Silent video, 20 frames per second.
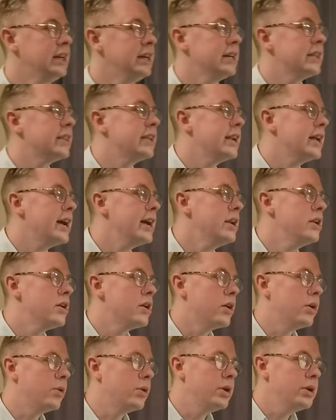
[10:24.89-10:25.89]
then I
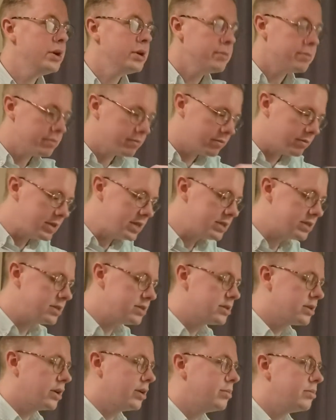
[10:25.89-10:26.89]
know this is
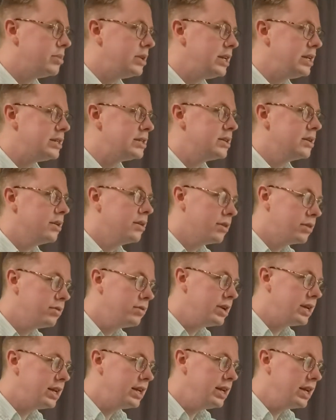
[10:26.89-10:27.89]
on beat
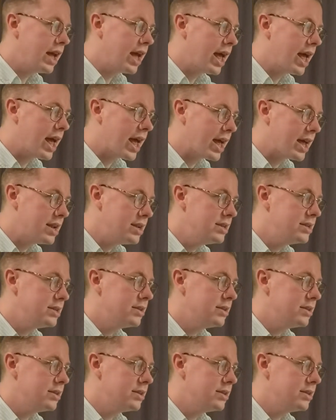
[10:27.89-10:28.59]
3, and